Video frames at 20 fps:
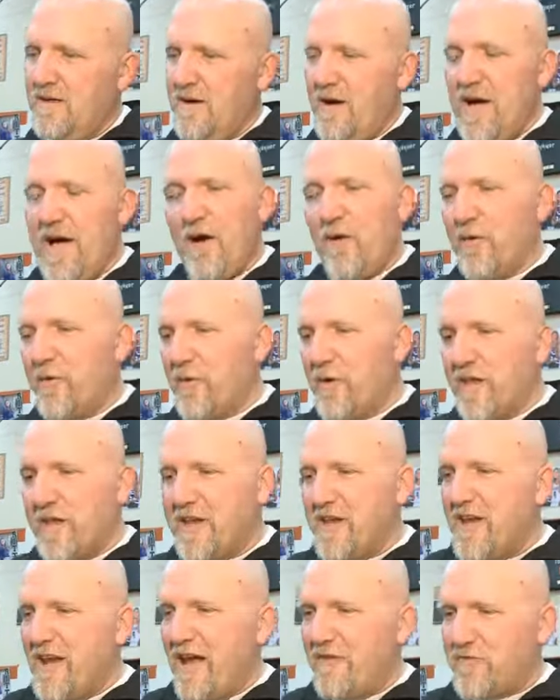Well, we really
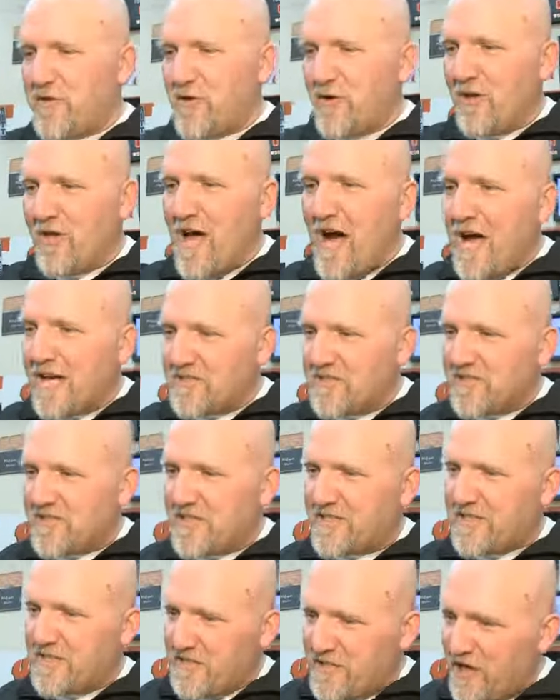didn't have to do a lot,
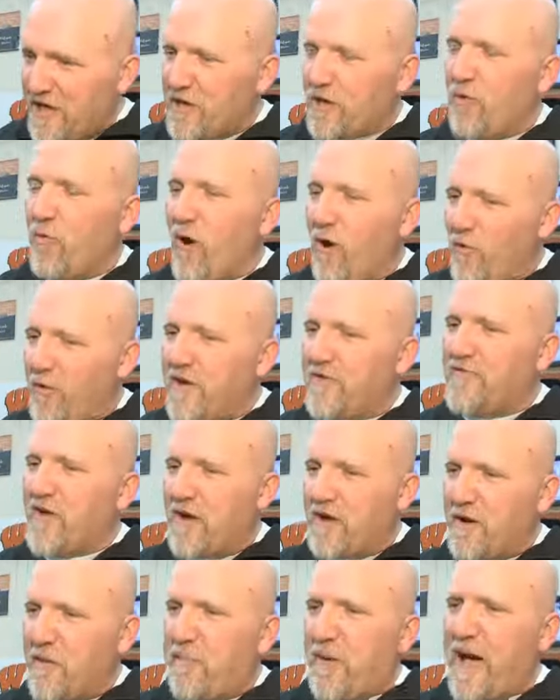just continue what we've
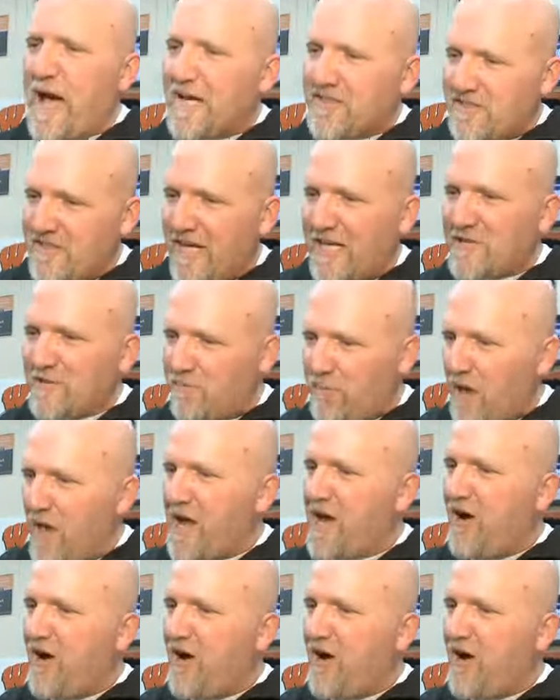done in the past, and that's play